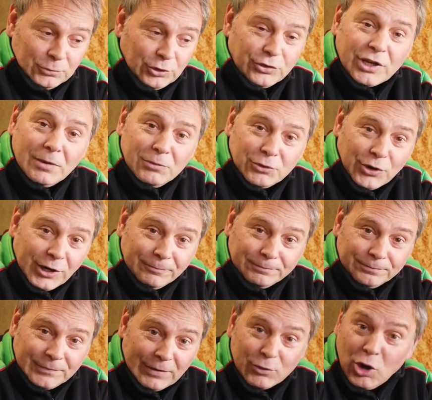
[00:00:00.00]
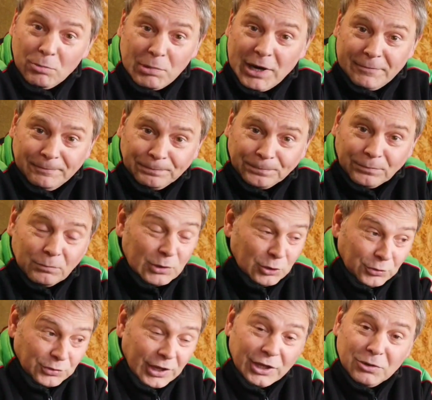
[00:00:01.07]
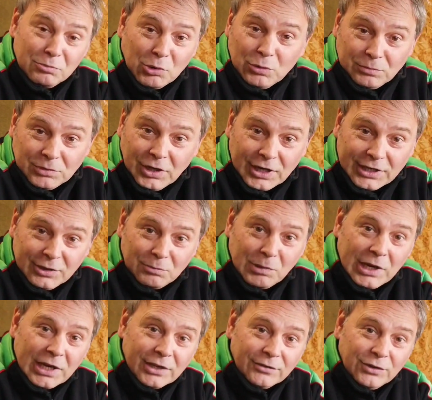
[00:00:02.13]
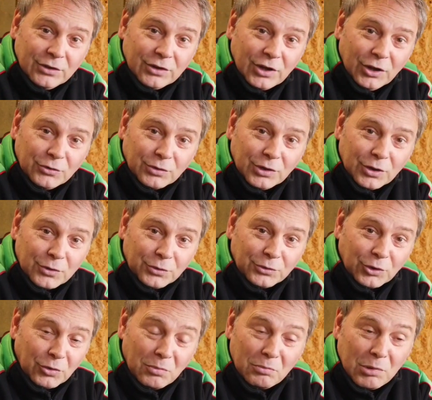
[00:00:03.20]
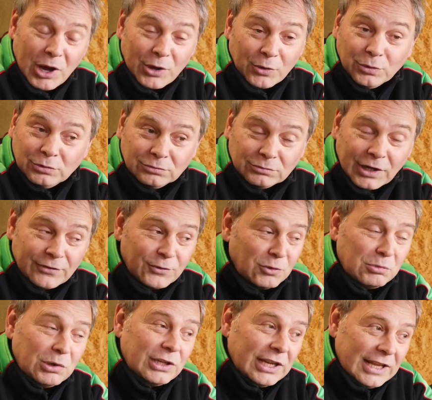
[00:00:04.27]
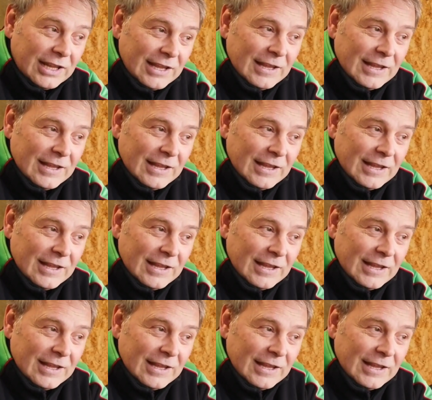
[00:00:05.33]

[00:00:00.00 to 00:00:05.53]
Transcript: Just to come and try. Haven't got to buy them. We do sell them, but the idea being is you can go to your local shop and buy your rifle, but